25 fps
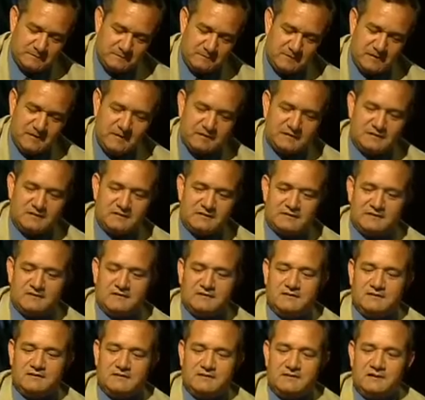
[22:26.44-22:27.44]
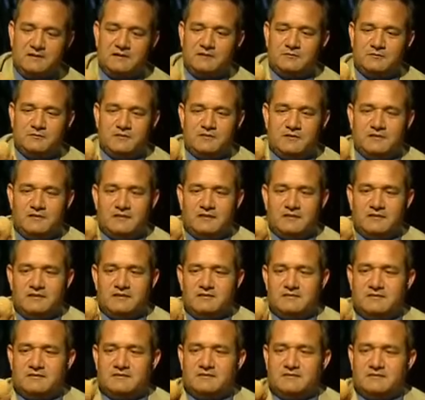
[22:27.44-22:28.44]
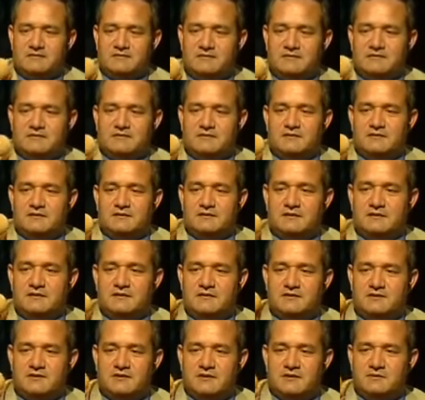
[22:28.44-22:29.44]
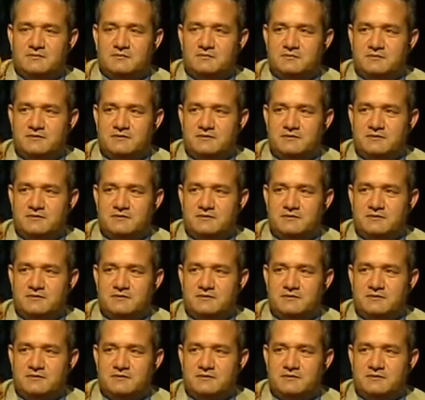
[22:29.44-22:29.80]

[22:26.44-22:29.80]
Like this. And very nice, nice shape.